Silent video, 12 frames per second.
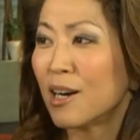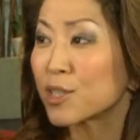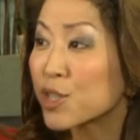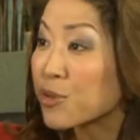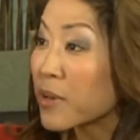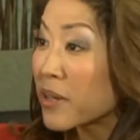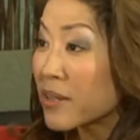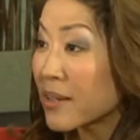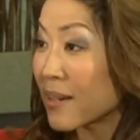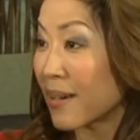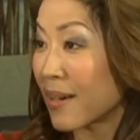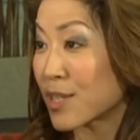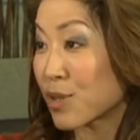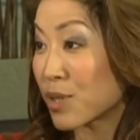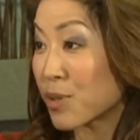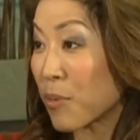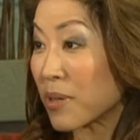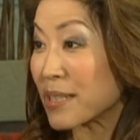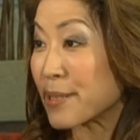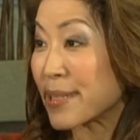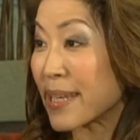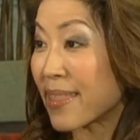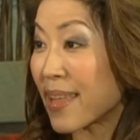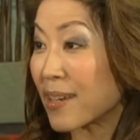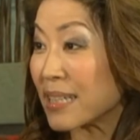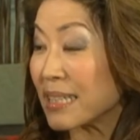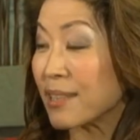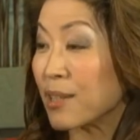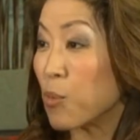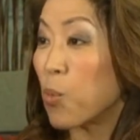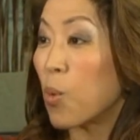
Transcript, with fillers: Australia has certainly seen that, the